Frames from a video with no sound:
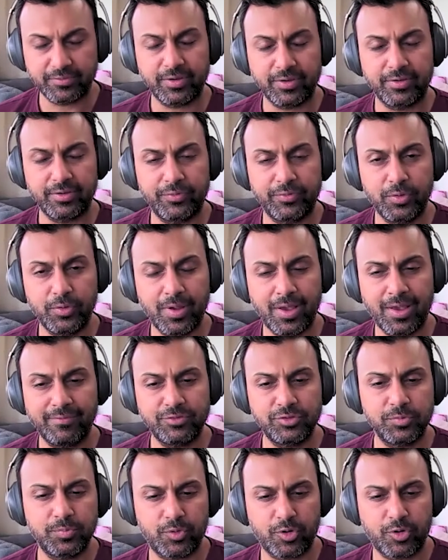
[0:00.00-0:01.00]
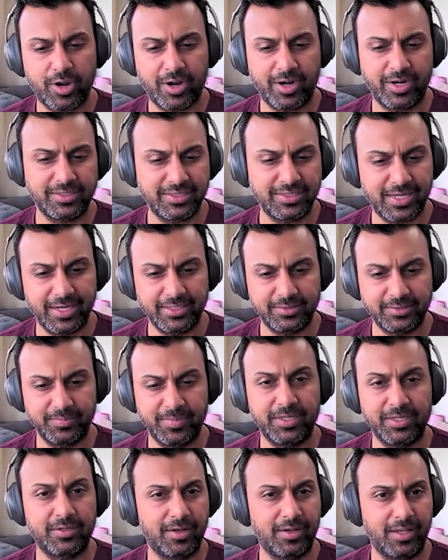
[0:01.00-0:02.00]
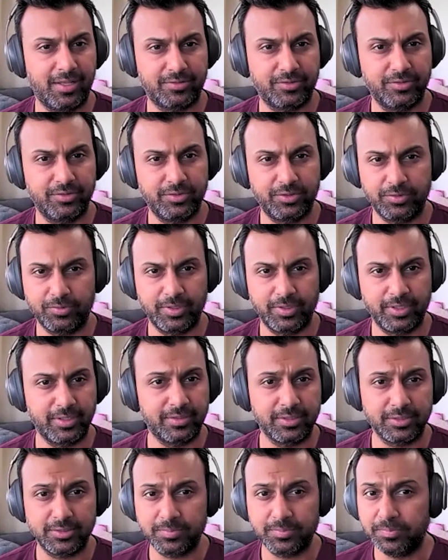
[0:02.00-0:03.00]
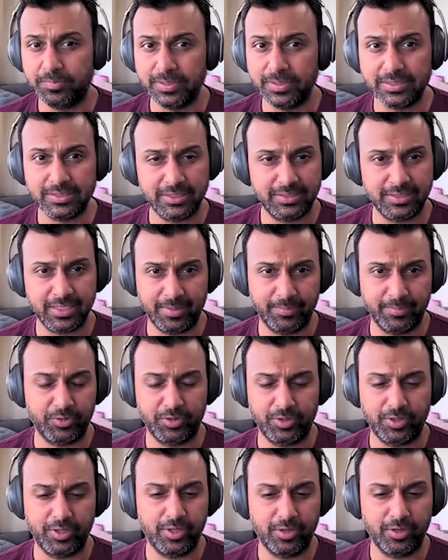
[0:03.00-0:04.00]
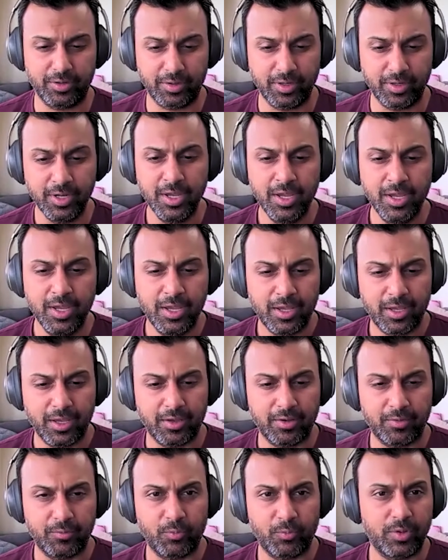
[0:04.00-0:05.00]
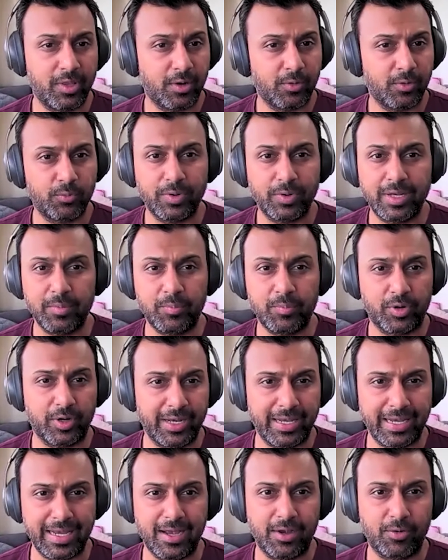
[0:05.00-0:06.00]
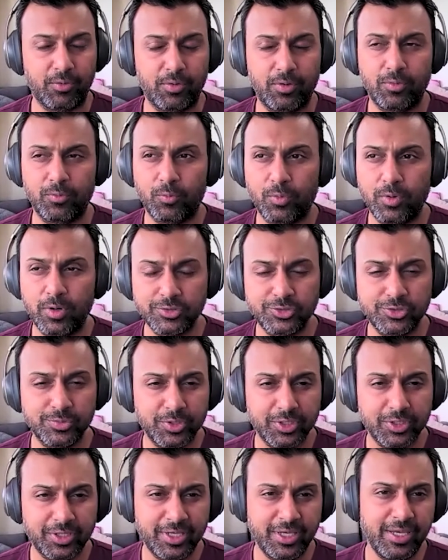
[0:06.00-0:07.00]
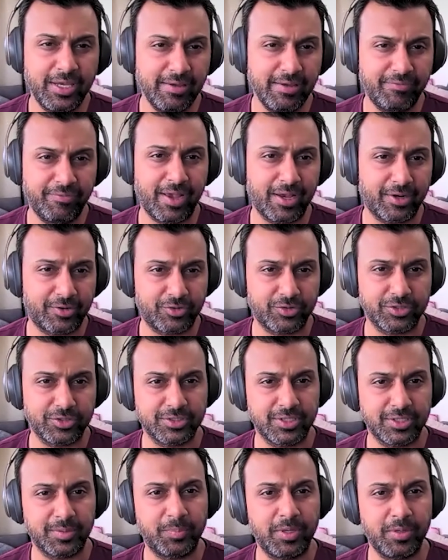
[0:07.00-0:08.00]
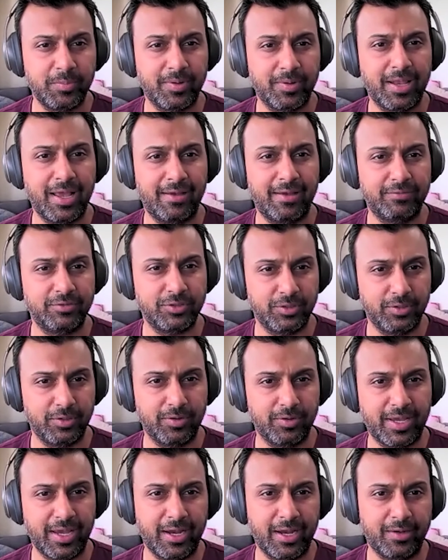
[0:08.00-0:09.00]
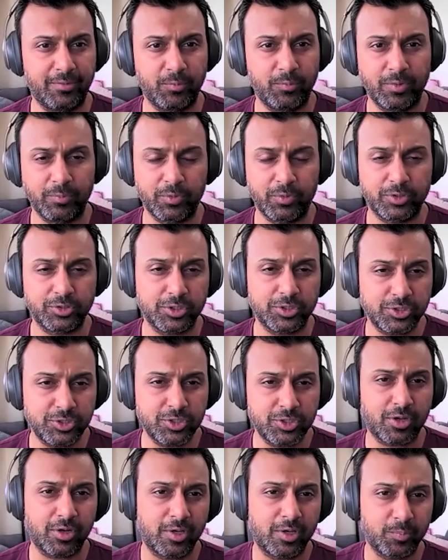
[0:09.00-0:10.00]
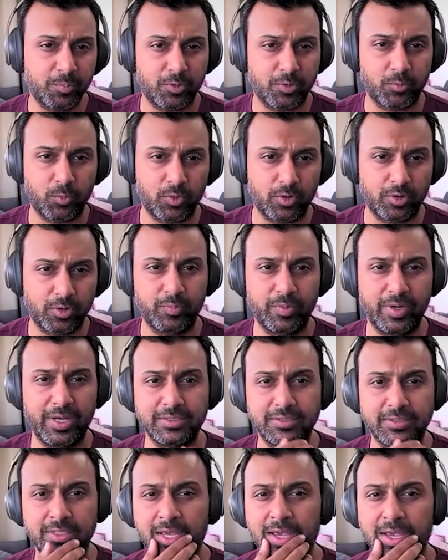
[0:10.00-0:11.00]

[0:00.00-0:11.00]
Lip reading: if you have to prioritize mental health during this busy time of the year without really burning out, what are some of the key factors that people have to look at when we're just talking about workplace?